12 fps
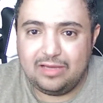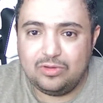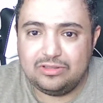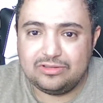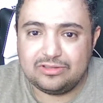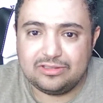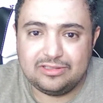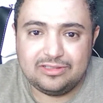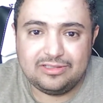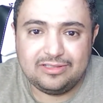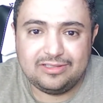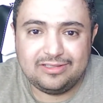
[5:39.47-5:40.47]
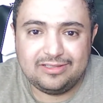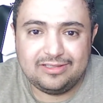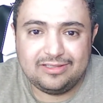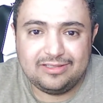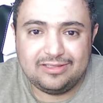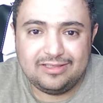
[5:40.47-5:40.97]
wonder
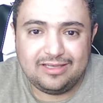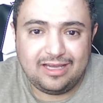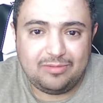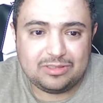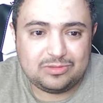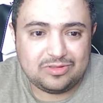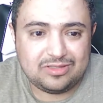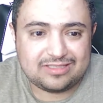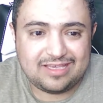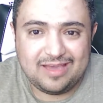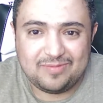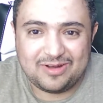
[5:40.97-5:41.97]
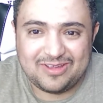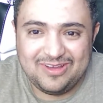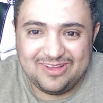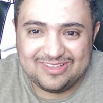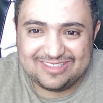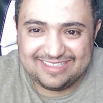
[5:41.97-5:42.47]
how much would this camera
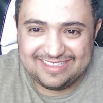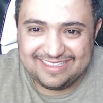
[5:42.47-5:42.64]
cost.